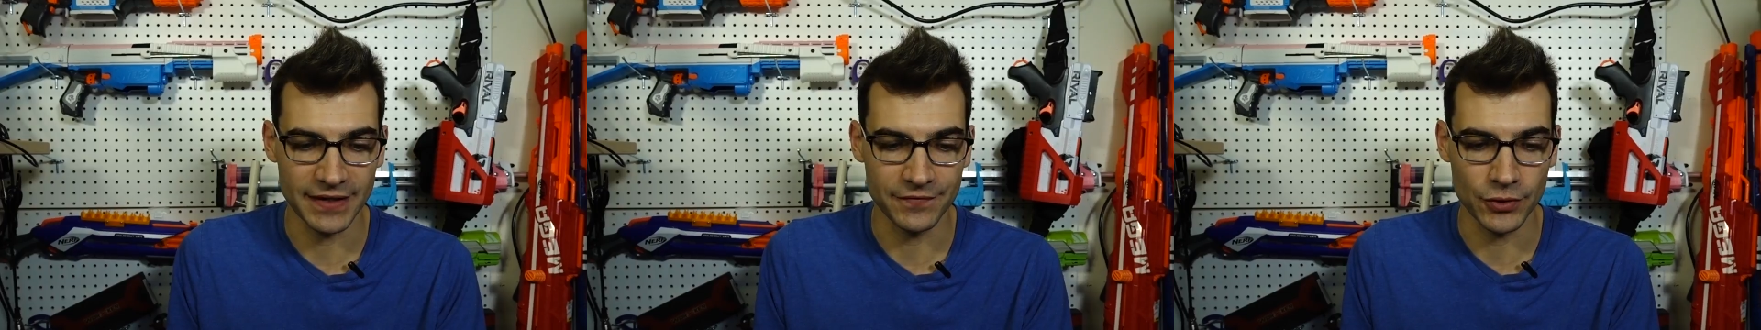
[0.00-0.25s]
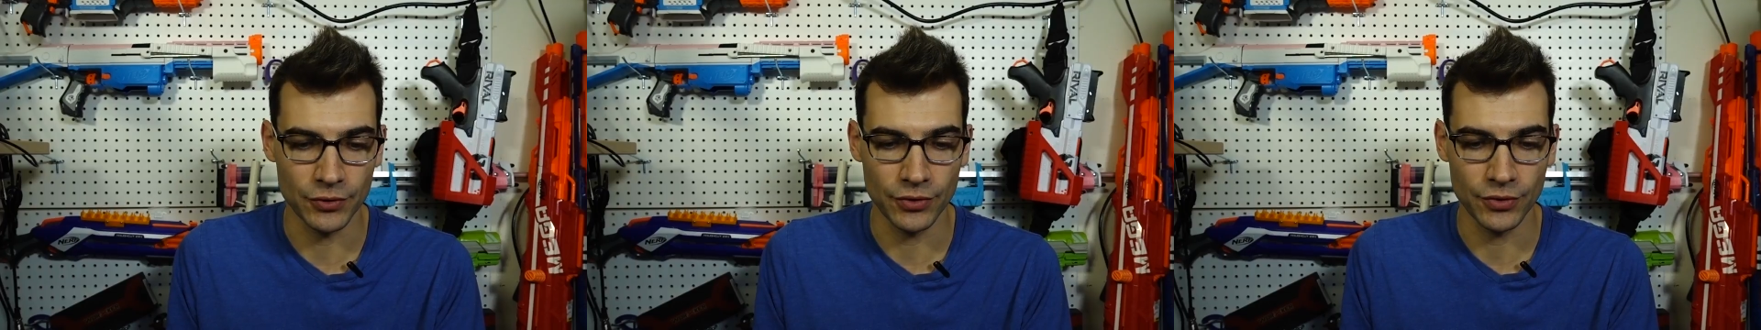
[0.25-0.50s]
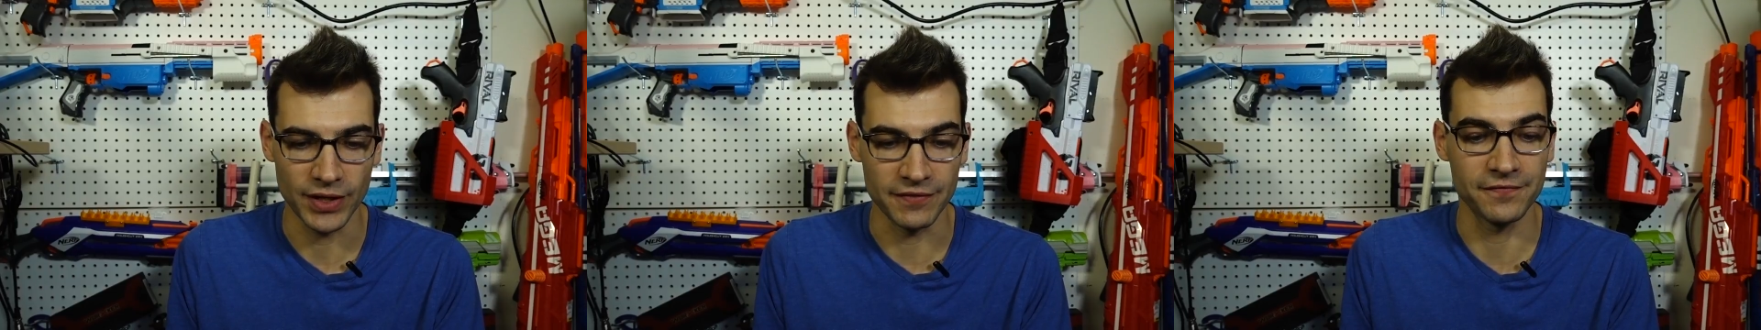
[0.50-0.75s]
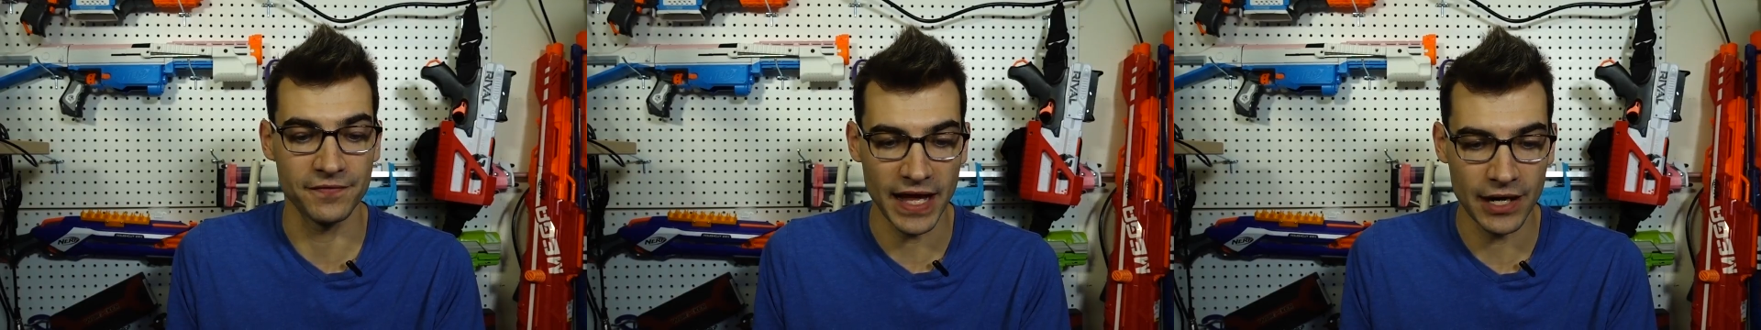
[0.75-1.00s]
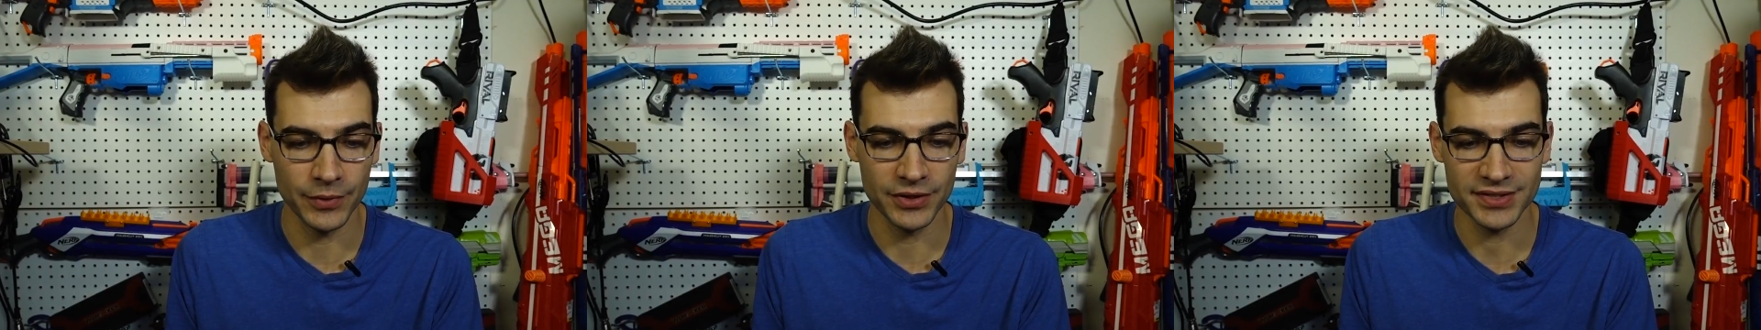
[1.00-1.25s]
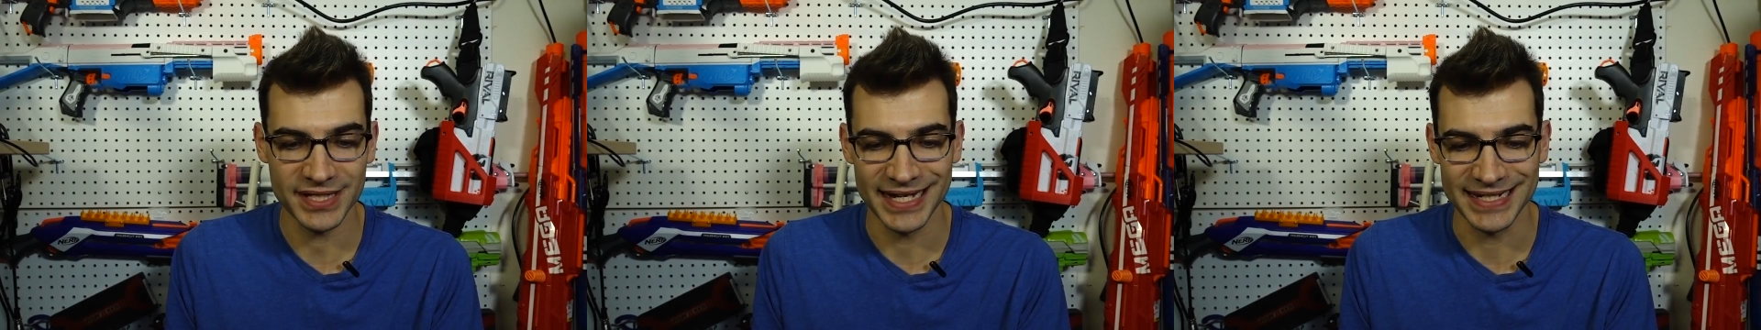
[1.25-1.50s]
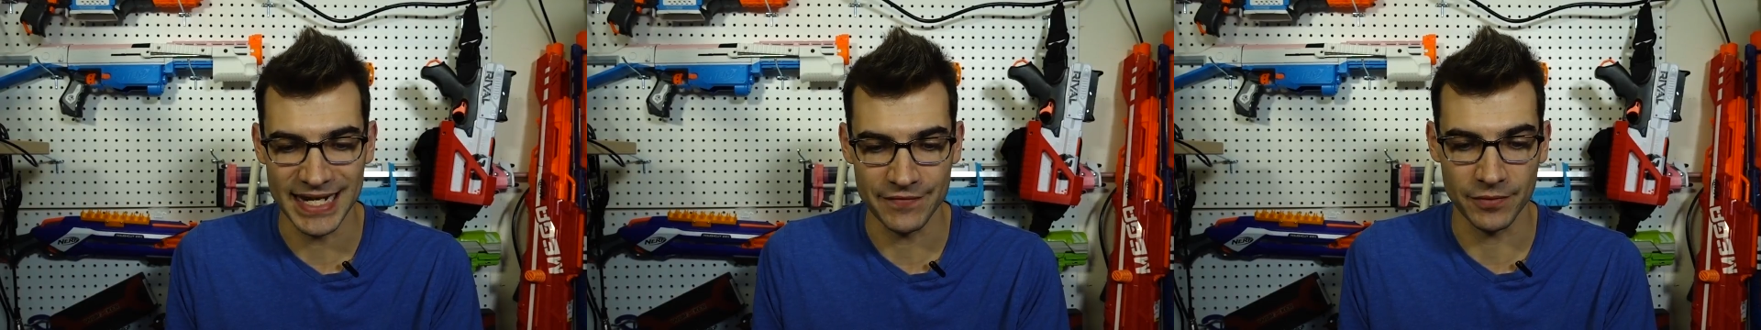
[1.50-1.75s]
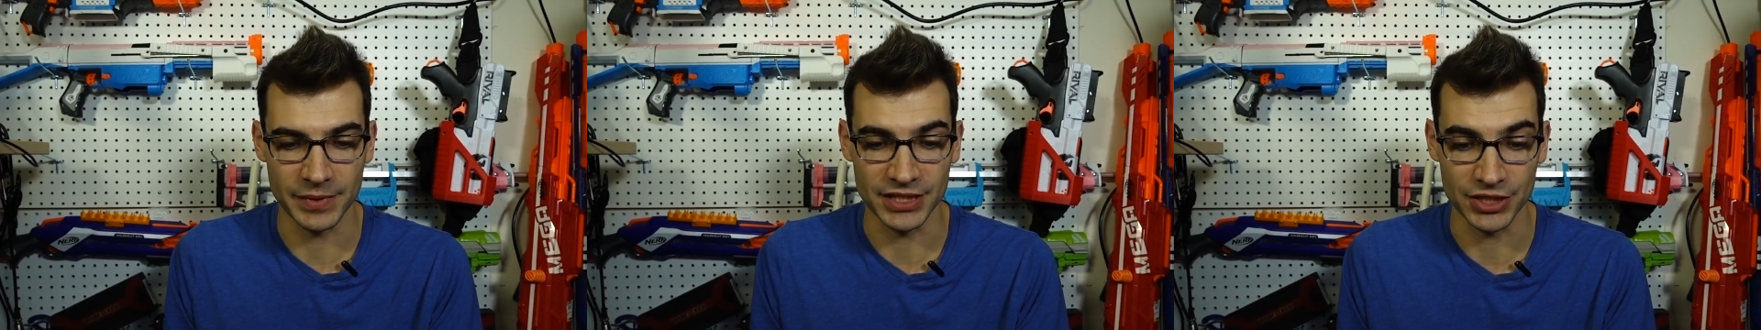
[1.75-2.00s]
if you if flywheels had
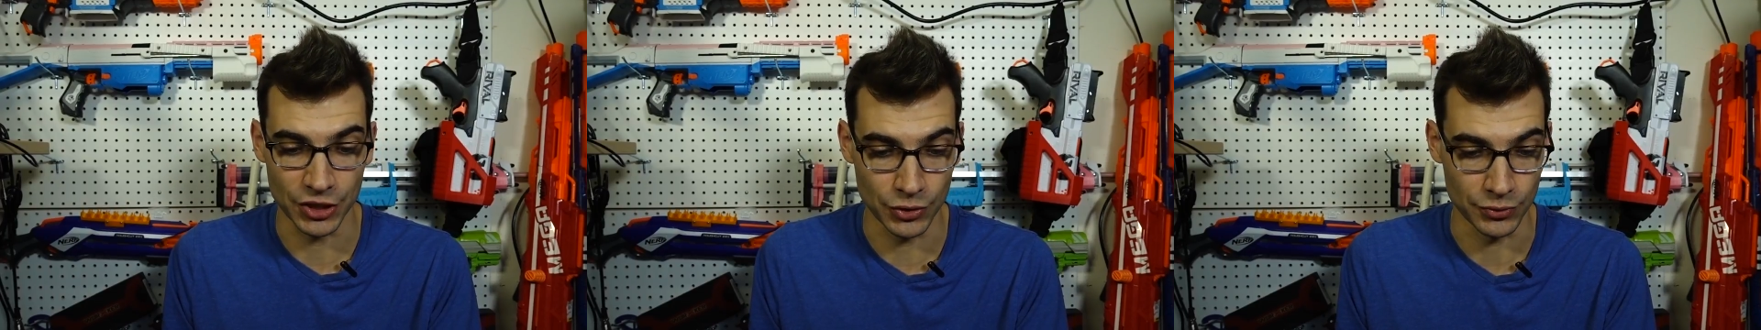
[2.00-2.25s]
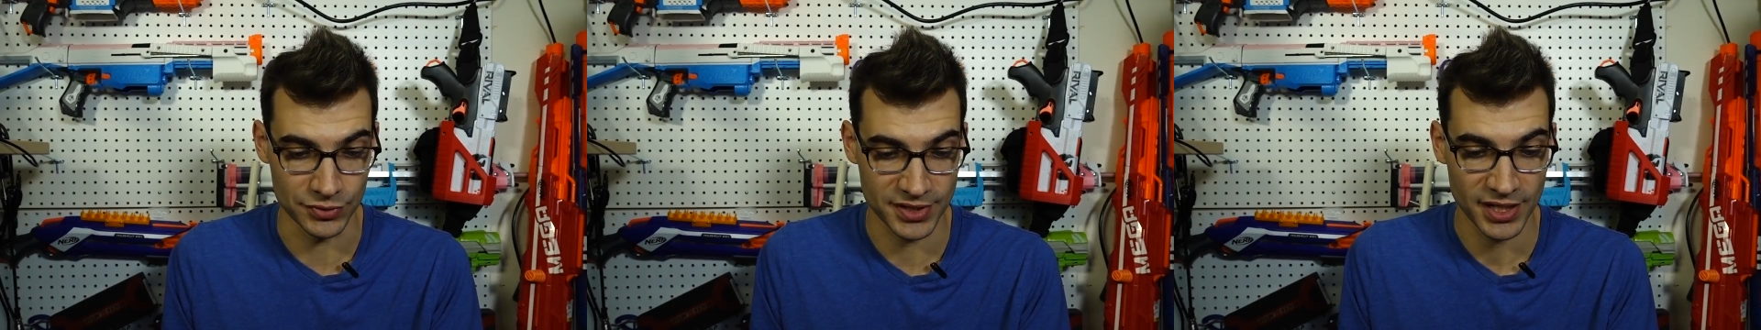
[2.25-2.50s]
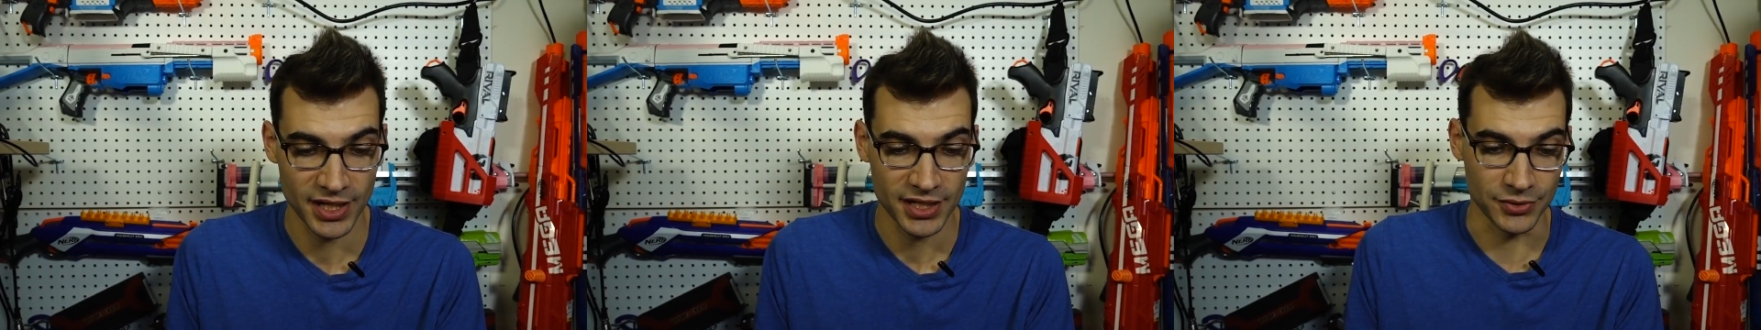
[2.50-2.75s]
never been used?